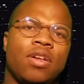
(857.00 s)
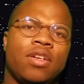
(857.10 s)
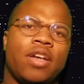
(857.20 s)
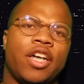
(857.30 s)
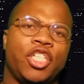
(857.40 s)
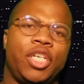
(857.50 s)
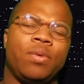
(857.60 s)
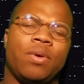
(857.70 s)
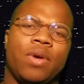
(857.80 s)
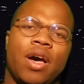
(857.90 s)

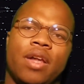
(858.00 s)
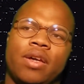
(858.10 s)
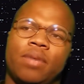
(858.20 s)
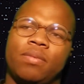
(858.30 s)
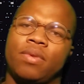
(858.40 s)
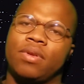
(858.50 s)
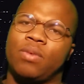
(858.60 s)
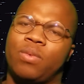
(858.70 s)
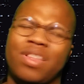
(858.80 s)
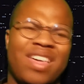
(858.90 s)
Tanjiro got up.
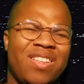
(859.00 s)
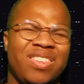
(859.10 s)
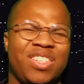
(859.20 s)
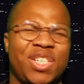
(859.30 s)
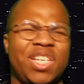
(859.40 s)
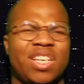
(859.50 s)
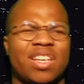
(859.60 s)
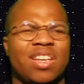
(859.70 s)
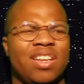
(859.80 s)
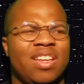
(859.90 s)
Where the hell is she?
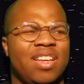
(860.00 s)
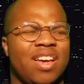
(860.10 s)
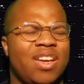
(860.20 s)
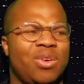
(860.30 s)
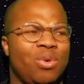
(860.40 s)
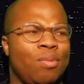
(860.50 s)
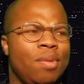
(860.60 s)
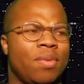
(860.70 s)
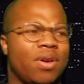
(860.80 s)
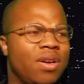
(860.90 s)
I don't
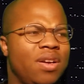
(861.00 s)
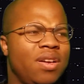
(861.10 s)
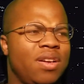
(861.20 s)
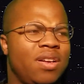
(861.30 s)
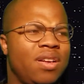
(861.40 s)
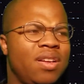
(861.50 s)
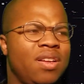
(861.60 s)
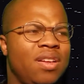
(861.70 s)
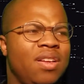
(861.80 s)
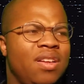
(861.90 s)
remember.
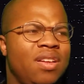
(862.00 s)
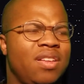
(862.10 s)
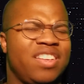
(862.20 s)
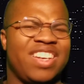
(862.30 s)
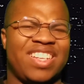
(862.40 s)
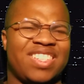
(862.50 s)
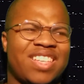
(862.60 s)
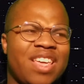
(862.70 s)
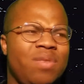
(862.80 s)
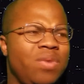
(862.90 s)
Did it
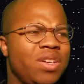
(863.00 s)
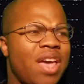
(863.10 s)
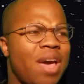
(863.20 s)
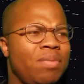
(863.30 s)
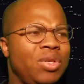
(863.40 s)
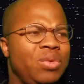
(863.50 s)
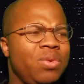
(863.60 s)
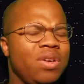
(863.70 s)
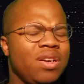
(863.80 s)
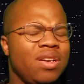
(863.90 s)
say what happened to
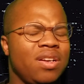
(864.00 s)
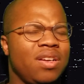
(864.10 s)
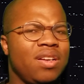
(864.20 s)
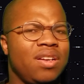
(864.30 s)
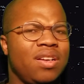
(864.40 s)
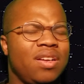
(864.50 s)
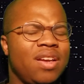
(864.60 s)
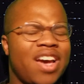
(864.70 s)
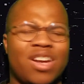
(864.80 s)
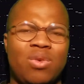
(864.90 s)
her?
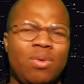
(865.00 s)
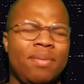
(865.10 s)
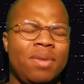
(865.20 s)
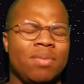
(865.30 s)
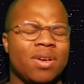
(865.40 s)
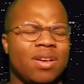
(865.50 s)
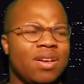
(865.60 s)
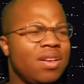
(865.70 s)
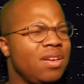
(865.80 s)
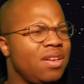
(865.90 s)
I don't remember.
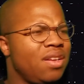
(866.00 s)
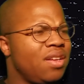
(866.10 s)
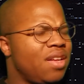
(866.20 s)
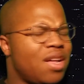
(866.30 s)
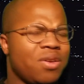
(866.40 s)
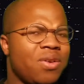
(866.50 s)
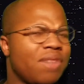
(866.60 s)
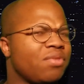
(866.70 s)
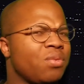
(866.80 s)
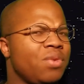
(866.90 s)
I'll
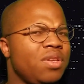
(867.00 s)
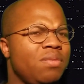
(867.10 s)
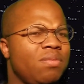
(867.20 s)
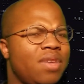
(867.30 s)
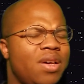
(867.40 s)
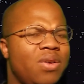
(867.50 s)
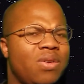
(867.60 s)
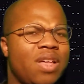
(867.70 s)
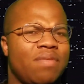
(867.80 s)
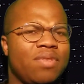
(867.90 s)

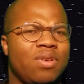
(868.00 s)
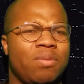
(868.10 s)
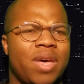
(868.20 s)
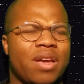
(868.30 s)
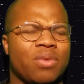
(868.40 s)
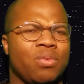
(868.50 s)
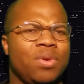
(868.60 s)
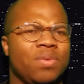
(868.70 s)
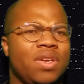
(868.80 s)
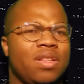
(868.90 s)
have to go back and
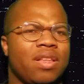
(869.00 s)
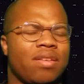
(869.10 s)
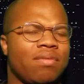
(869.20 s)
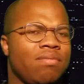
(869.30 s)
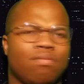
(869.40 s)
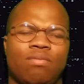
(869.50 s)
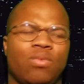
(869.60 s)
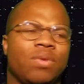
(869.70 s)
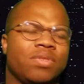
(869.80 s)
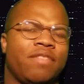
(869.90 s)
reread, like,
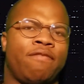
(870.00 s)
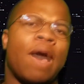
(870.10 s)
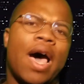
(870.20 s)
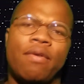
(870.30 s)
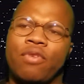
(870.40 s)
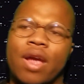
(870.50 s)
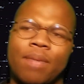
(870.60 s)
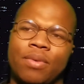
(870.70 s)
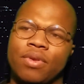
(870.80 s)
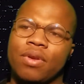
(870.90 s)
what was it, 5
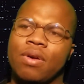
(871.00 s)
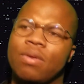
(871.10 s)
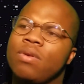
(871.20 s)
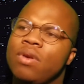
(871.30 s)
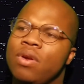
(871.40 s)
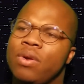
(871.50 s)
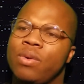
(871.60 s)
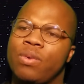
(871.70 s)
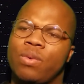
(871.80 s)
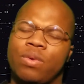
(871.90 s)
chapters ago?
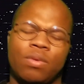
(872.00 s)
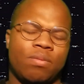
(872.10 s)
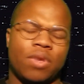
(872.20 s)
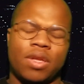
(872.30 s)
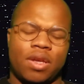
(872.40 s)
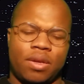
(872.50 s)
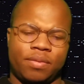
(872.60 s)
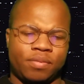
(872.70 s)
But yeah.